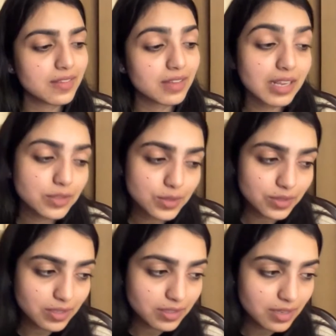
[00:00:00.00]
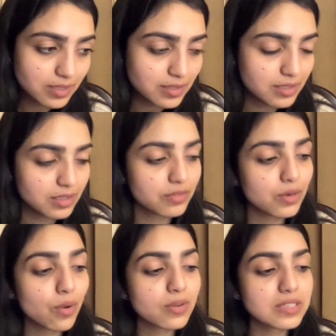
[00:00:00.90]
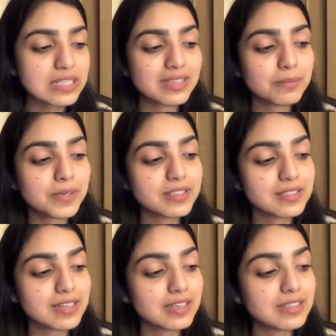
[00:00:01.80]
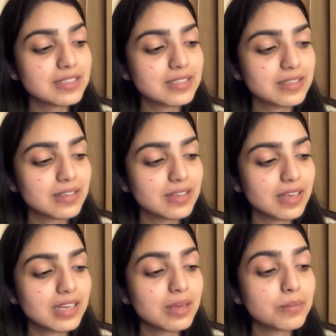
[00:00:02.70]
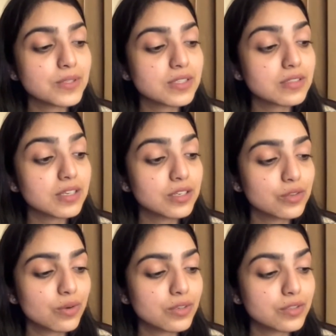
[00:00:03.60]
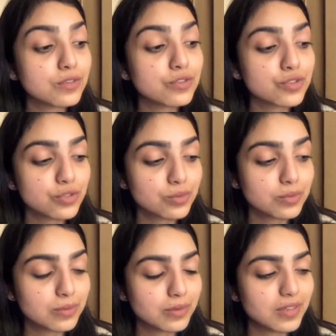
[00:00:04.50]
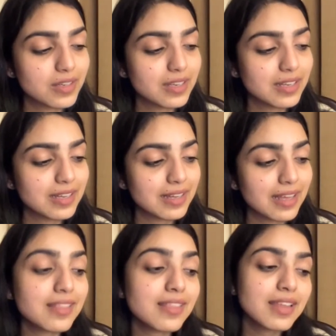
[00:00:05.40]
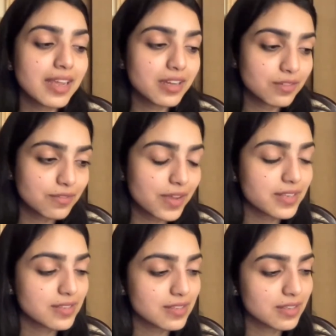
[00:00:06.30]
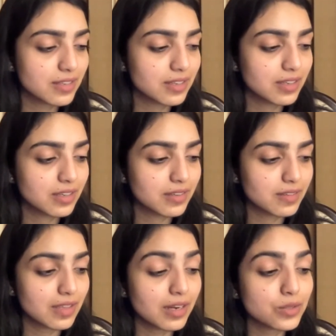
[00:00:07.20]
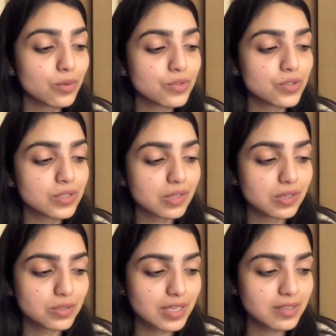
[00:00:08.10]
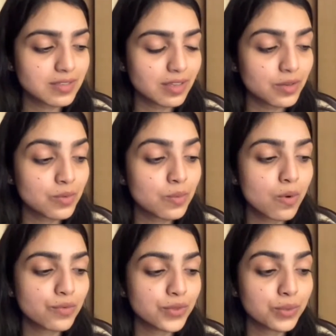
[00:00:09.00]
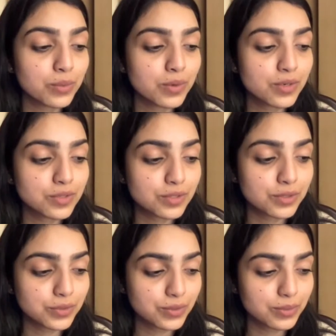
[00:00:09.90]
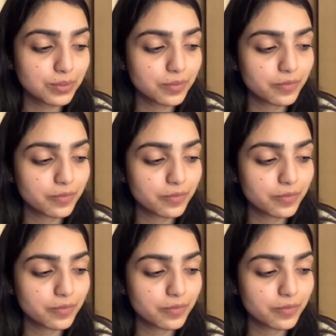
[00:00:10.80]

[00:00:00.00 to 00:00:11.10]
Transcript: Then I took the dust of a long sleepless night and I put it in your little shoe. And then I confess that I tortured the dress that you wore for the world to look through.